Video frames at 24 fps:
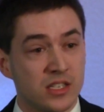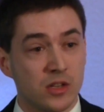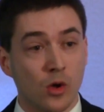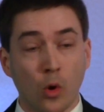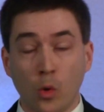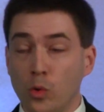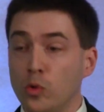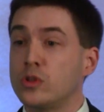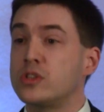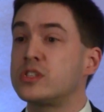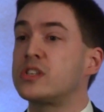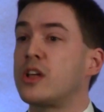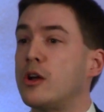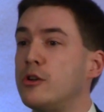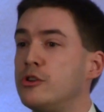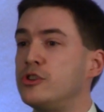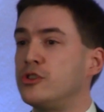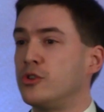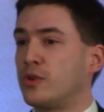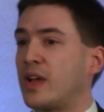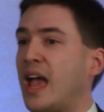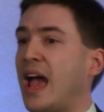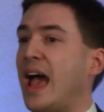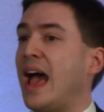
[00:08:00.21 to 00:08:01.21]
all social
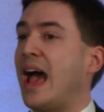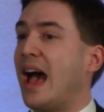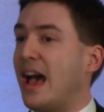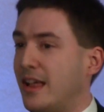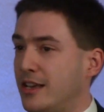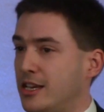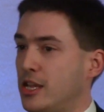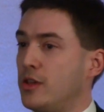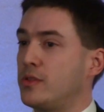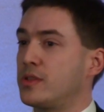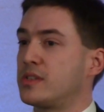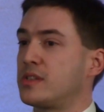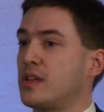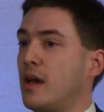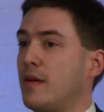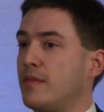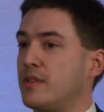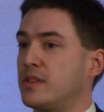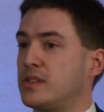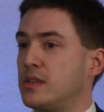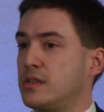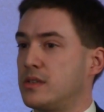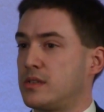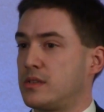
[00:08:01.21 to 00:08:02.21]
care and youth
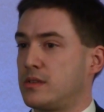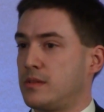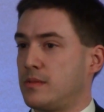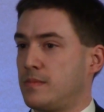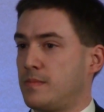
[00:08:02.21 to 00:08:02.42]
services.